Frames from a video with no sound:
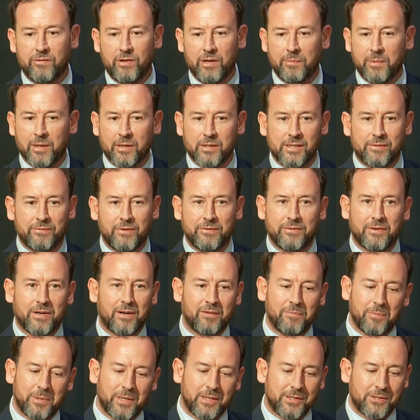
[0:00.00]
your emails every
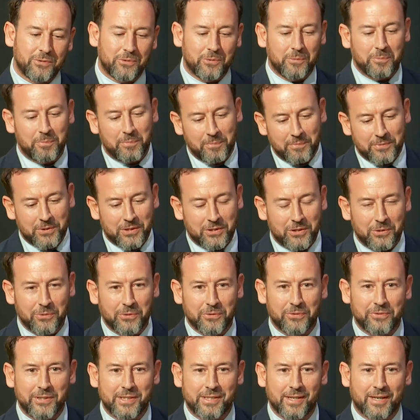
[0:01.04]
5 minutes or two
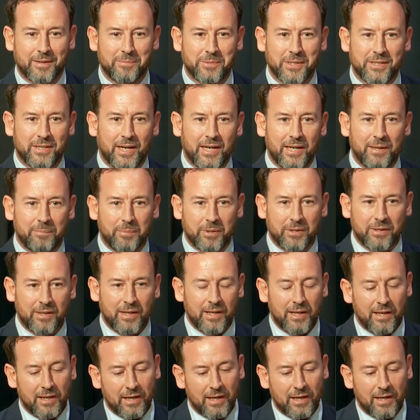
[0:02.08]
or three times a day, but